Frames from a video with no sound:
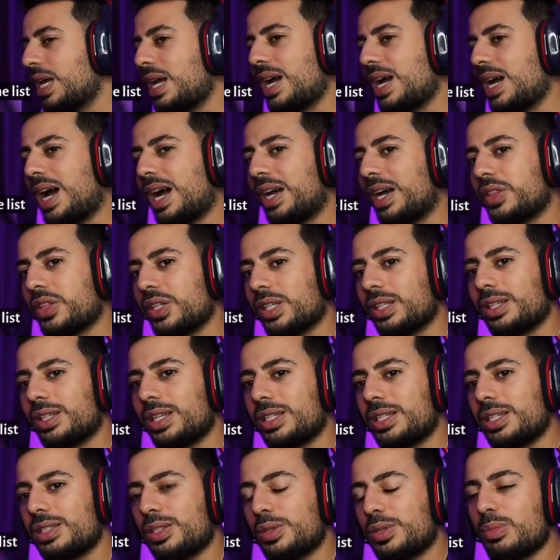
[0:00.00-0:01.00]
I think
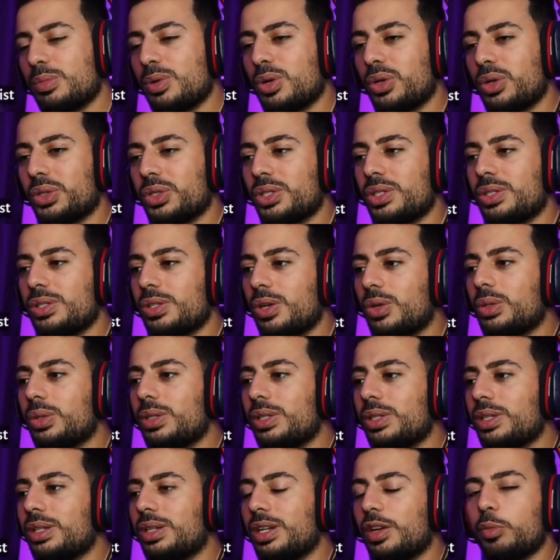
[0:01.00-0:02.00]
that's the most
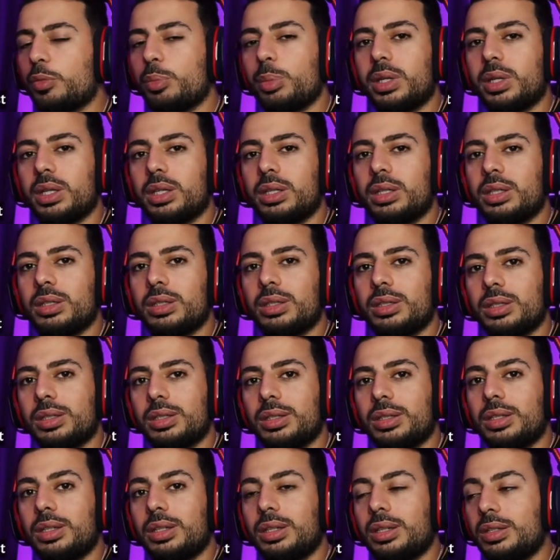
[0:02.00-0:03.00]
zoned in I've been
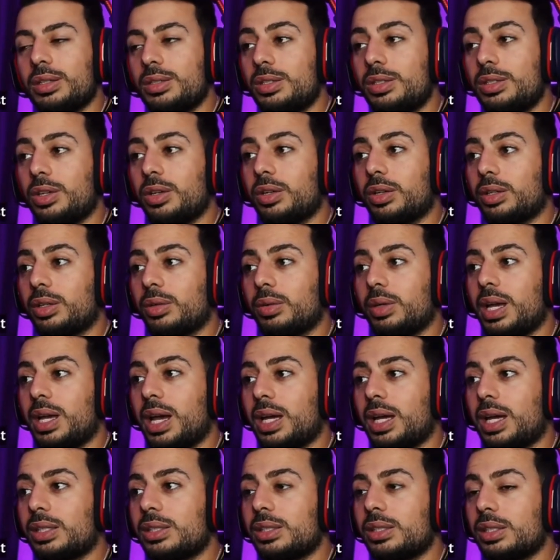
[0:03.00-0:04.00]
during a
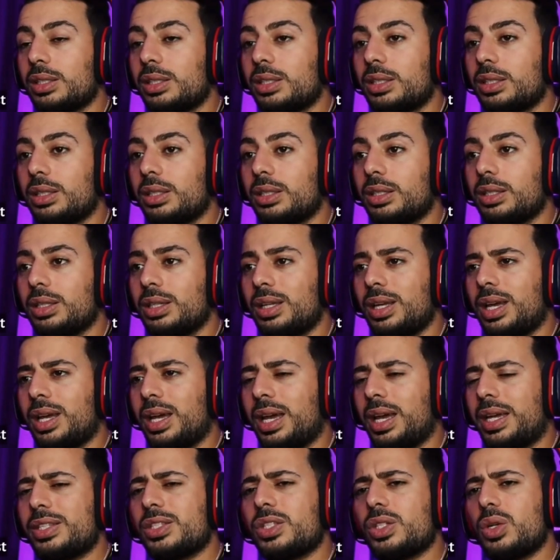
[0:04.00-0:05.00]
reaction.
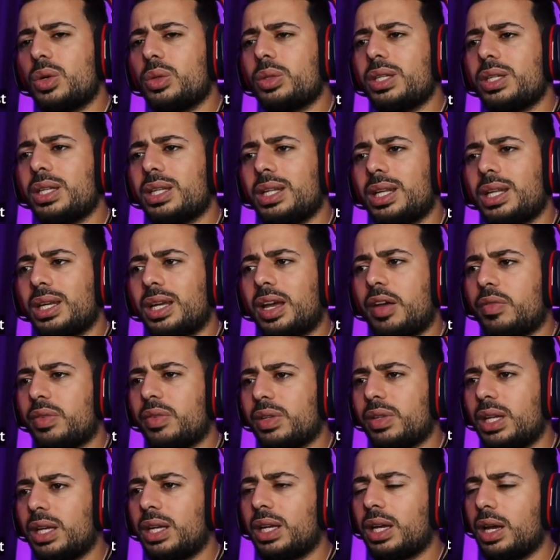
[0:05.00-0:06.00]
And zoned in, like I
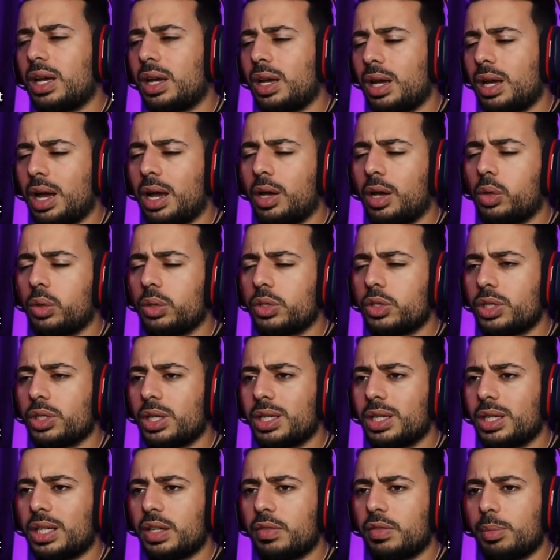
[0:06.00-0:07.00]
feel like I, I always try
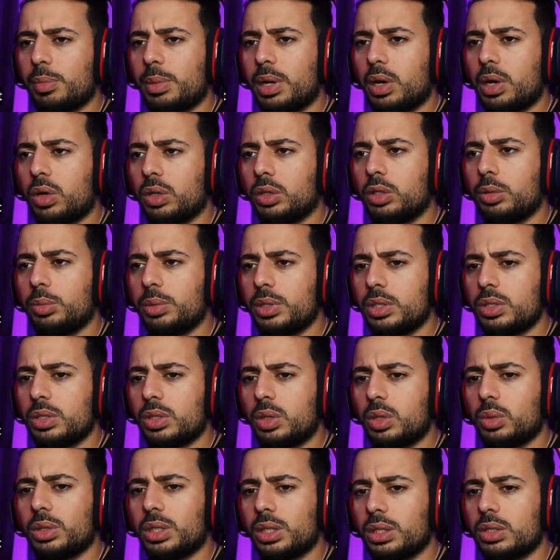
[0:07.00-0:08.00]
to give it my all to be
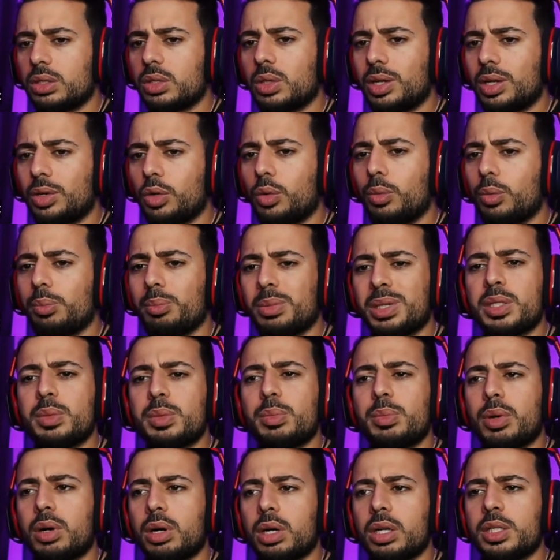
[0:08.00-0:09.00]
zoned in so I don't miss
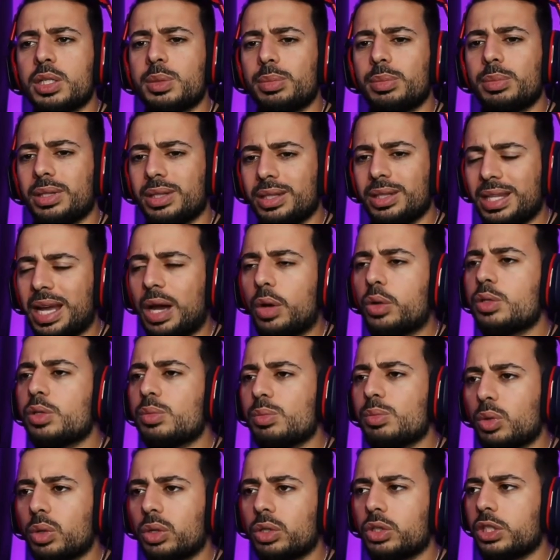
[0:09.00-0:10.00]
bars, but that was
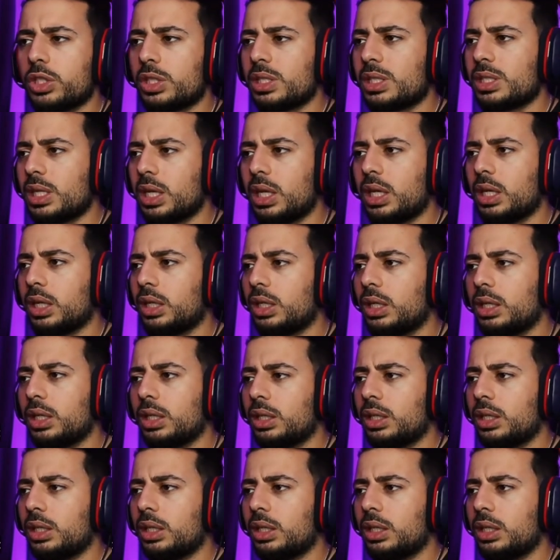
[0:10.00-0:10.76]
more just like